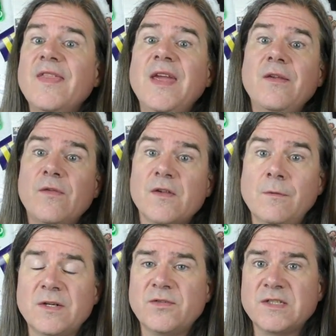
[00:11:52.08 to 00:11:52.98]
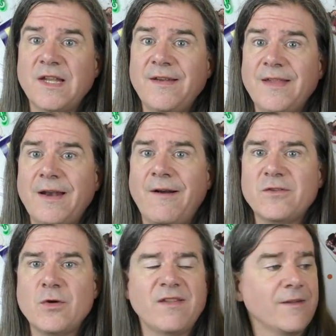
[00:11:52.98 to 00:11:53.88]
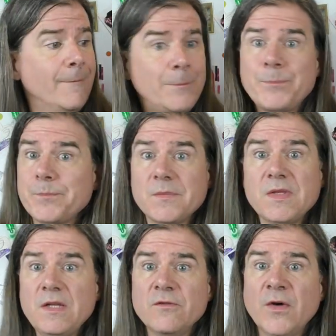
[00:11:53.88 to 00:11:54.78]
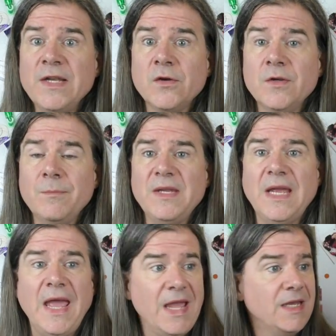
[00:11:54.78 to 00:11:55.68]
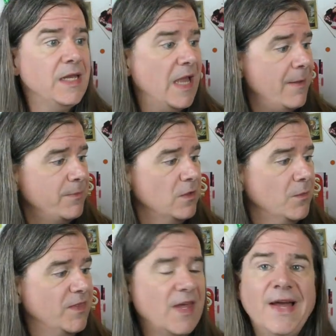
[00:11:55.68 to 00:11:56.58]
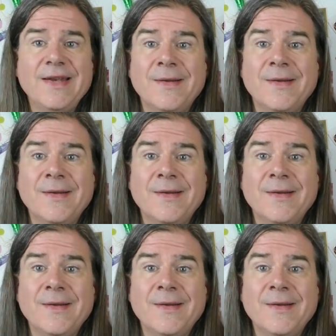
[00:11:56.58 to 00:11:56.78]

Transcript: Thank you so much for sending that off to us. Fred couldn't be any happier with that.